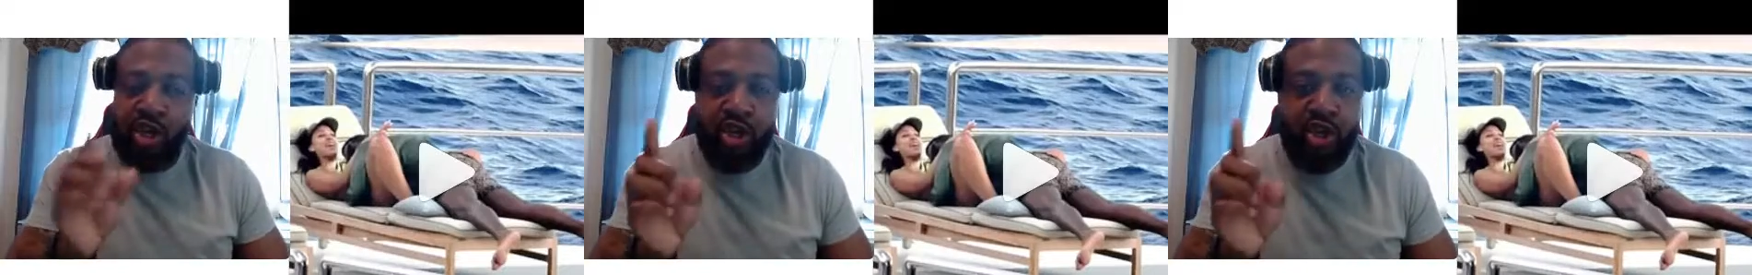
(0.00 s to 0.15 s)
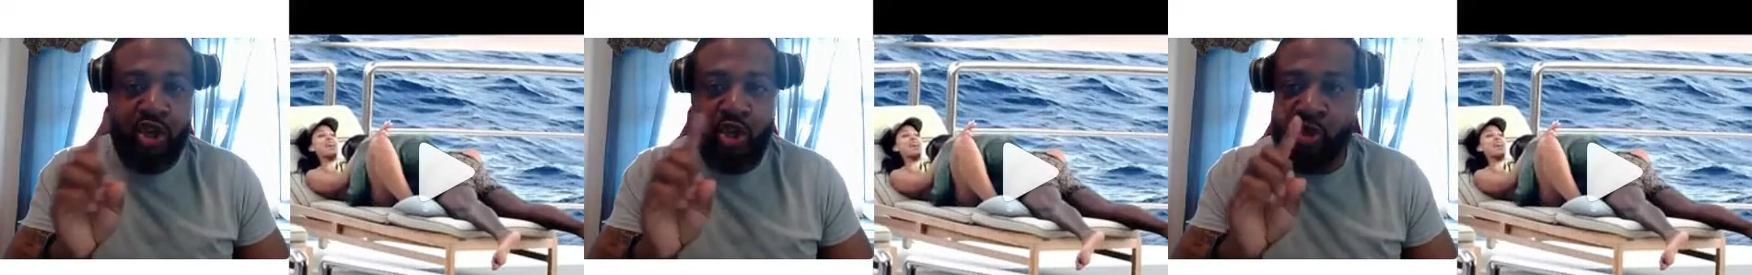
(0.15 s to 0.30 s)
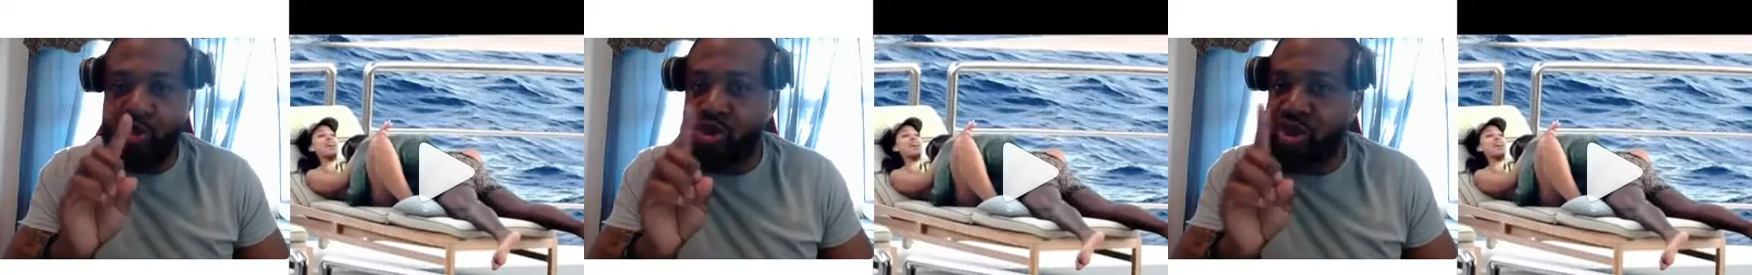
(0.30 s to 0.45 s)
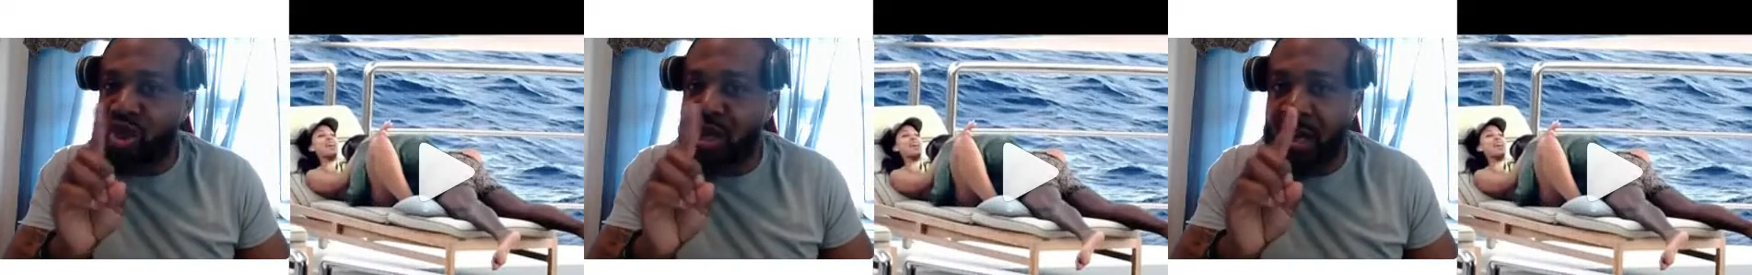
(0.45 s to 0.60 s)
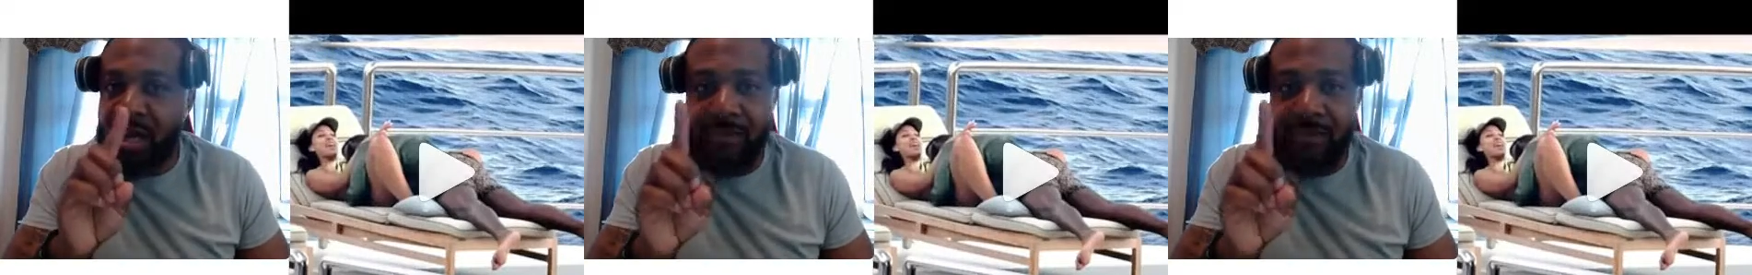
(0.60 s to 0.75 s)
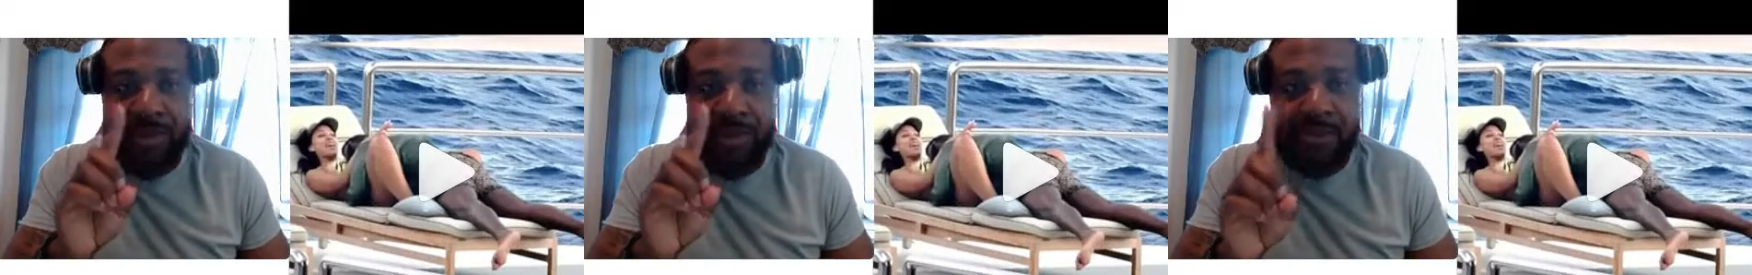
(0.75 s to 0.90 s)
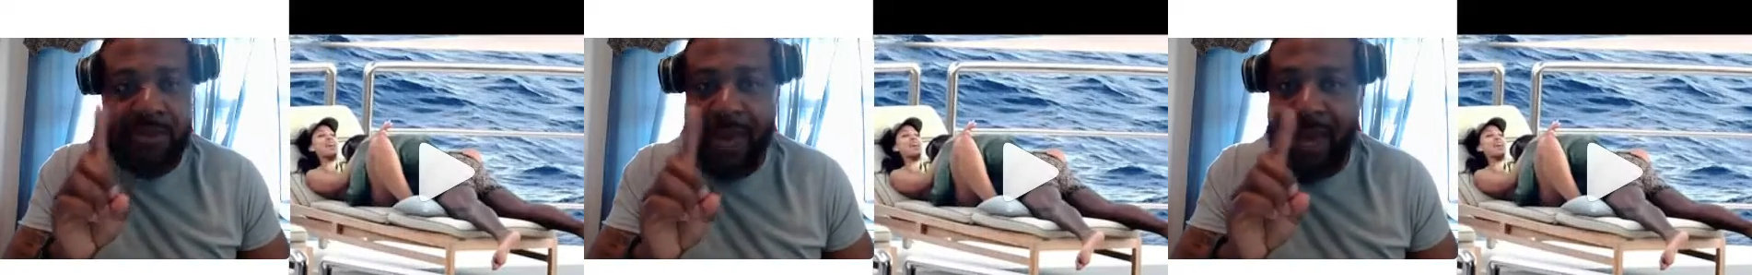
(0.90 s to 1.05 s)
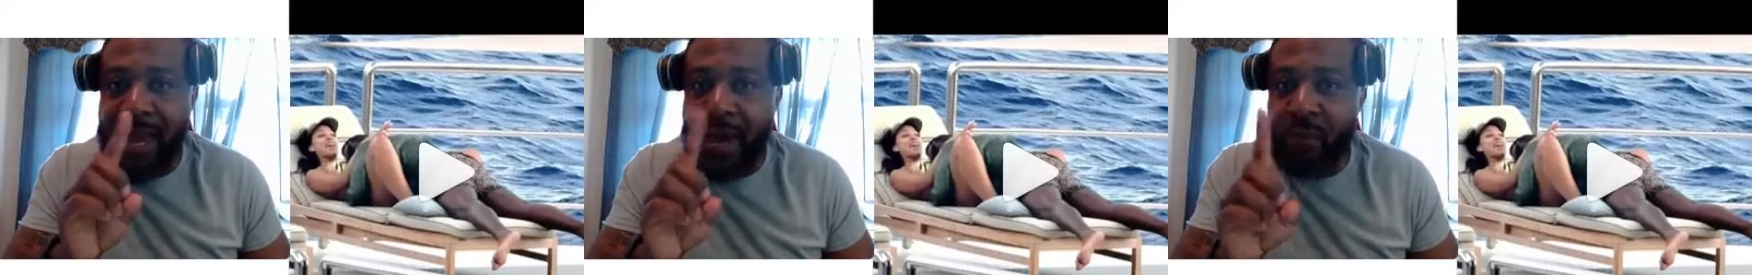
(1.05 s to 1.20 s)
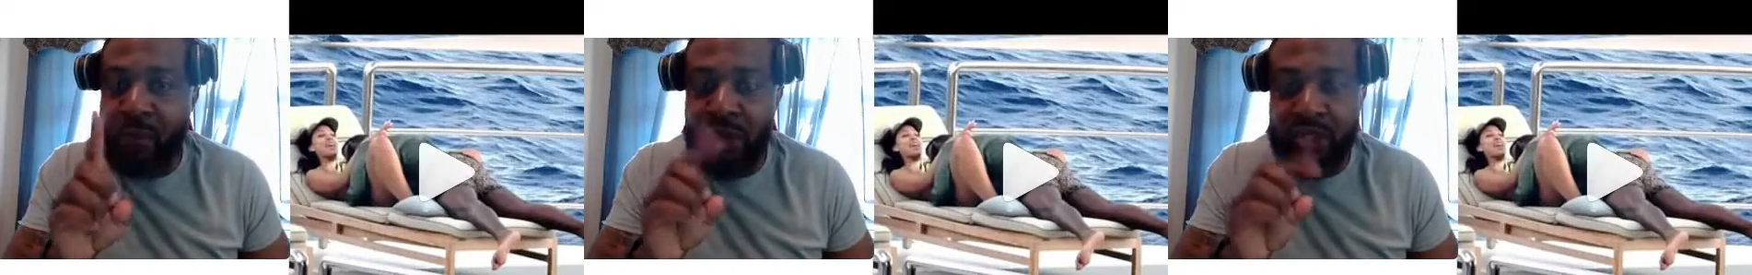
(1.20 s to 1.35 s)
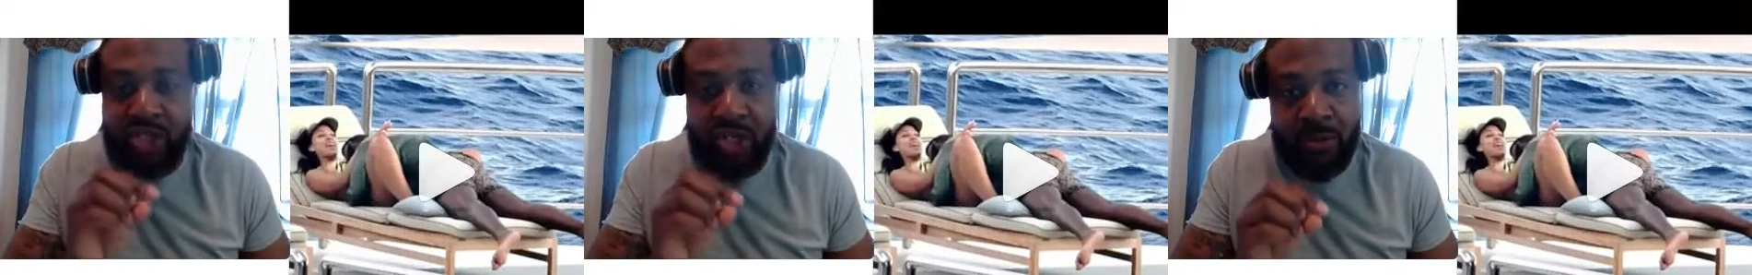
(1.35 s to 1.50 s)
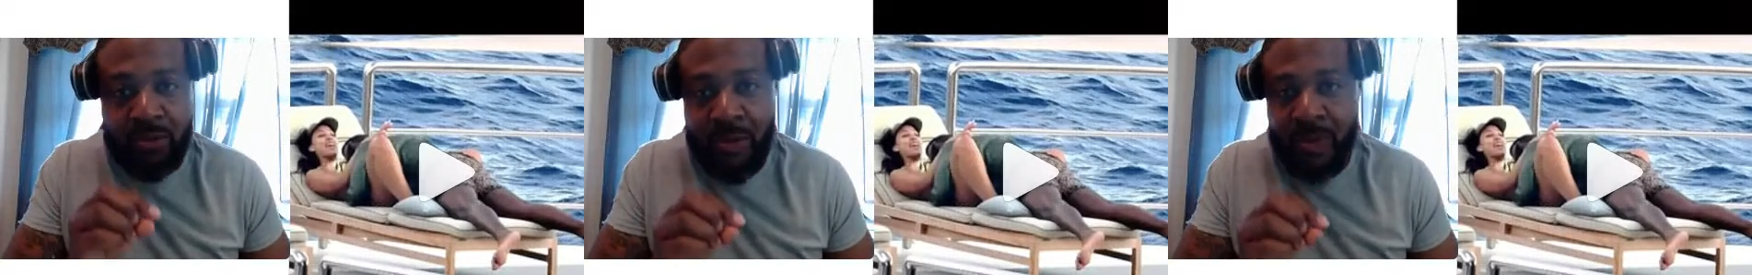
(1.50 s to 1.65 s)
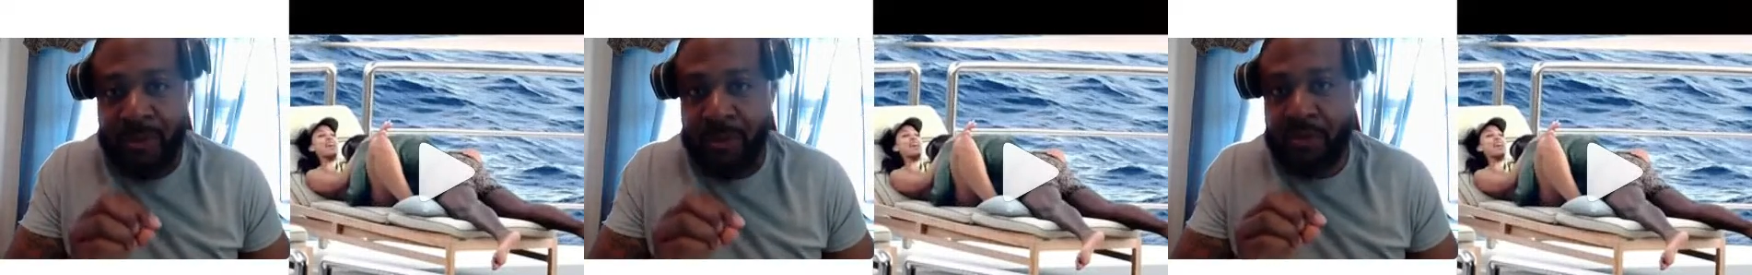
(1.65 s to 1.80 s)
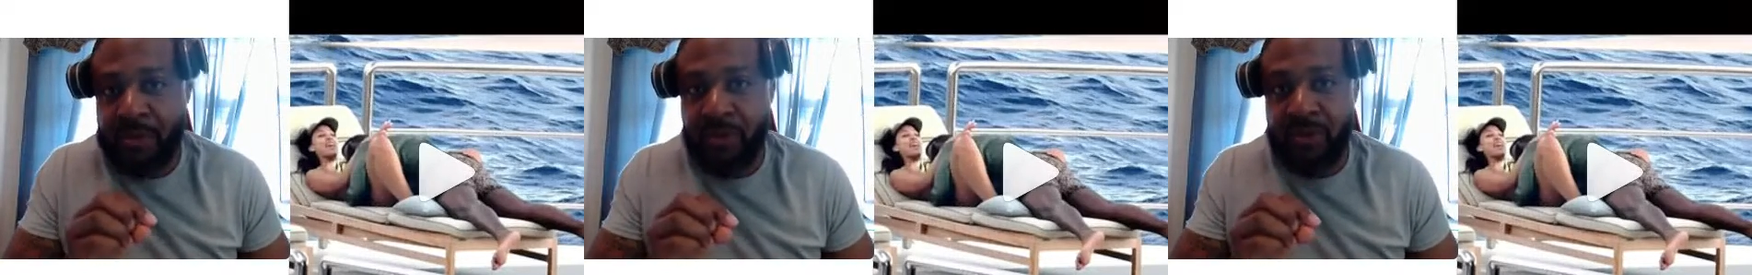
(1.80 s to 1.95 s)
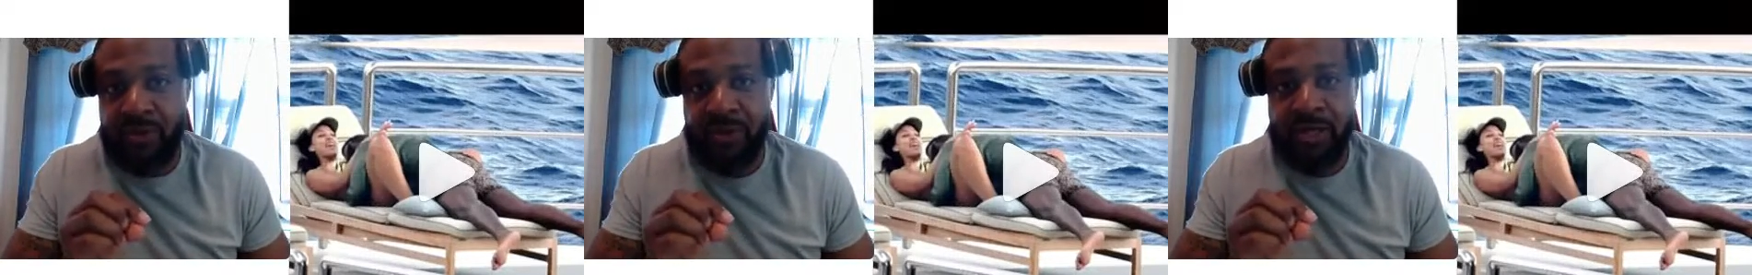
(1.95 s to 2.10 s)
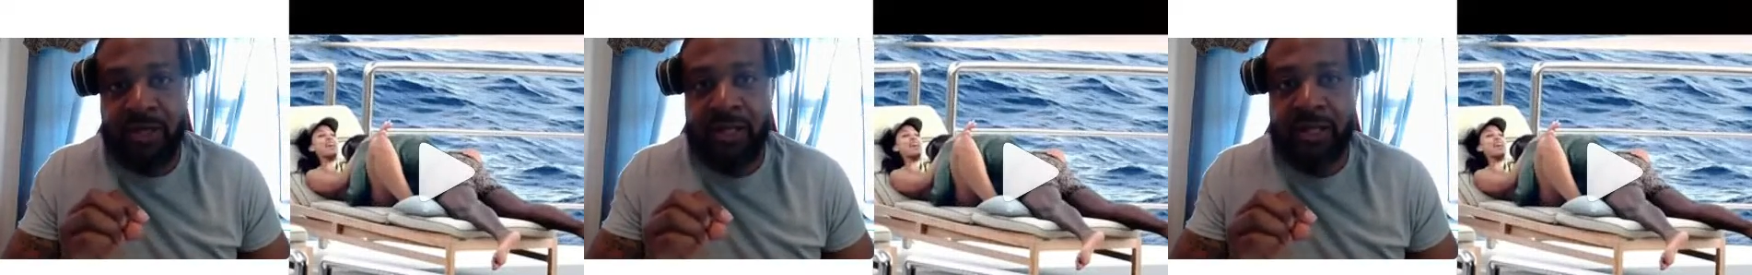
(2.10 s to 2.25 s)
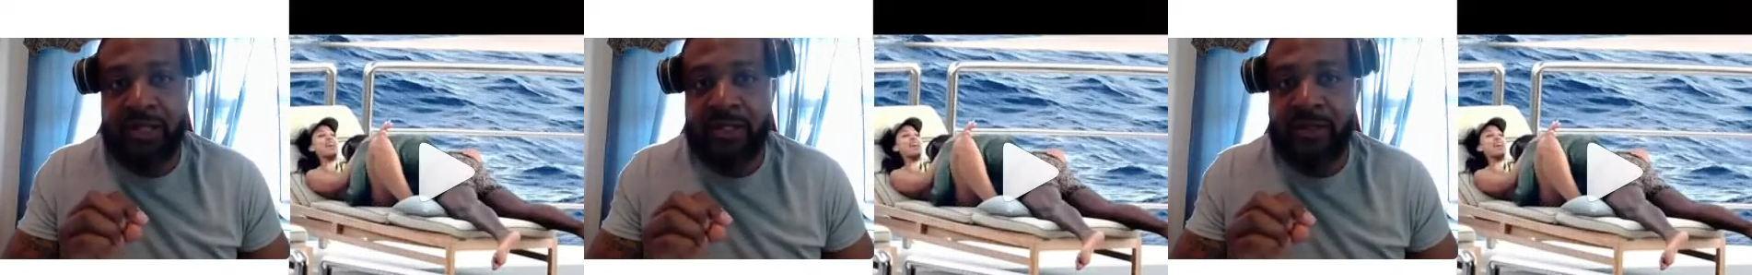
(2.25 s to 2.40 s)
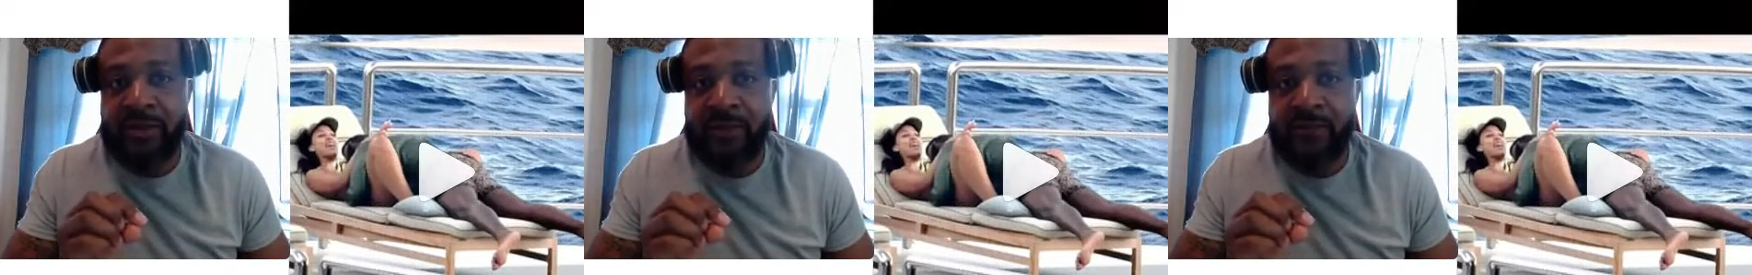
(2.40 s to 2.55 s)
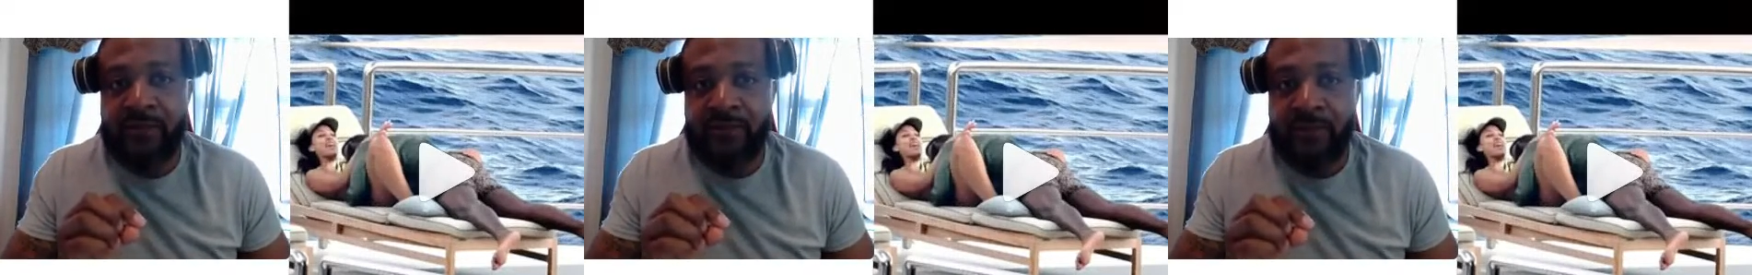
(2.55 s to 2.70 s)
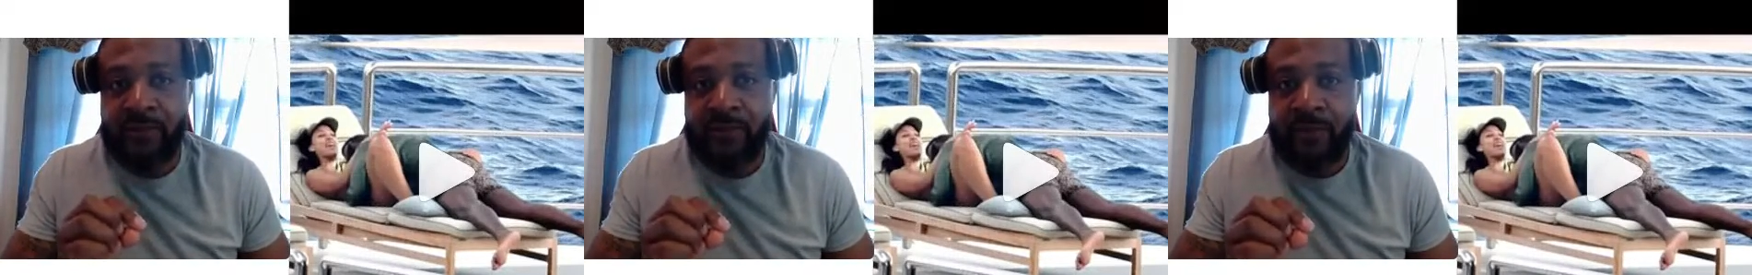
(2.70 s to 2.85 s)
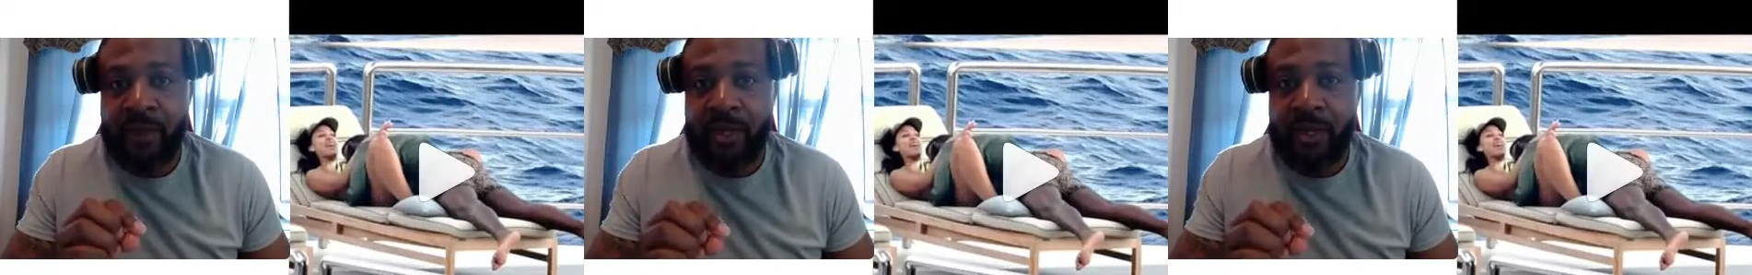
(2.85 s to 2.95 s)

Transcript: you shouldn't be mad what your baby mother does.